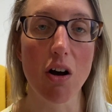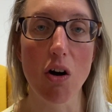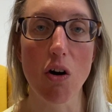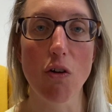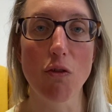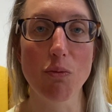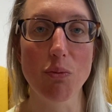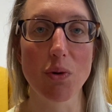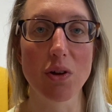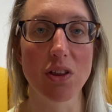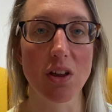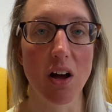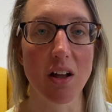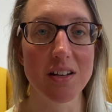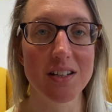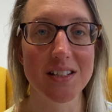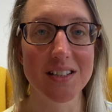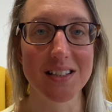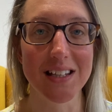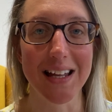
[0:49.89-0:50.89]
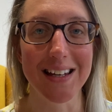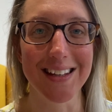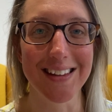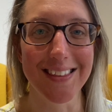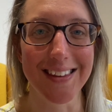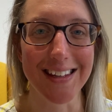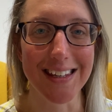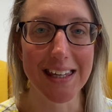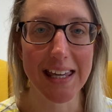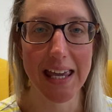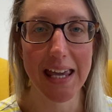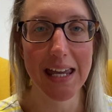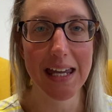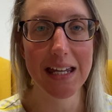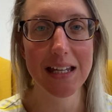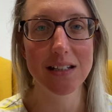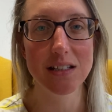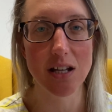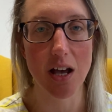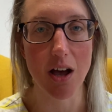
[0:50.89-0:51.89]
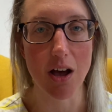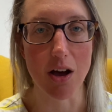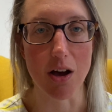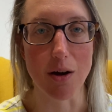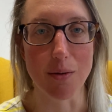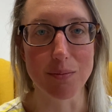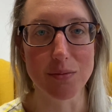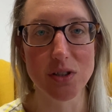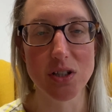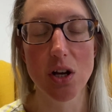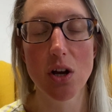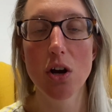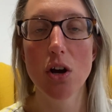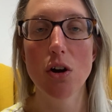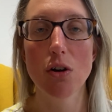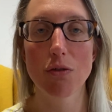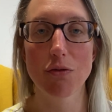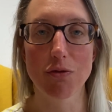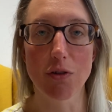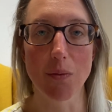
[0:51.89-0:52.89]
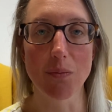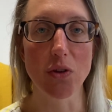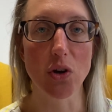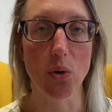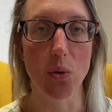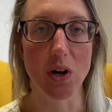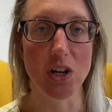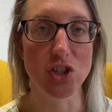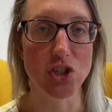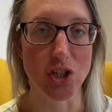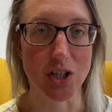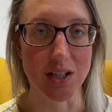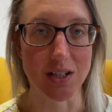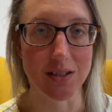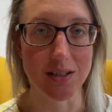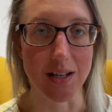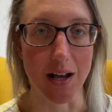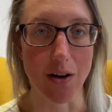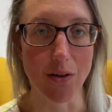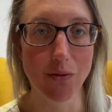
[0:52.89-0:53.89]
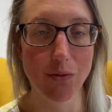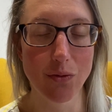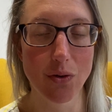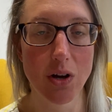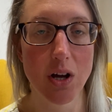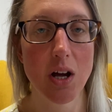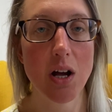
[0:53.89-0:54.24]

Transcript: off with understanding the key terms from the question itself.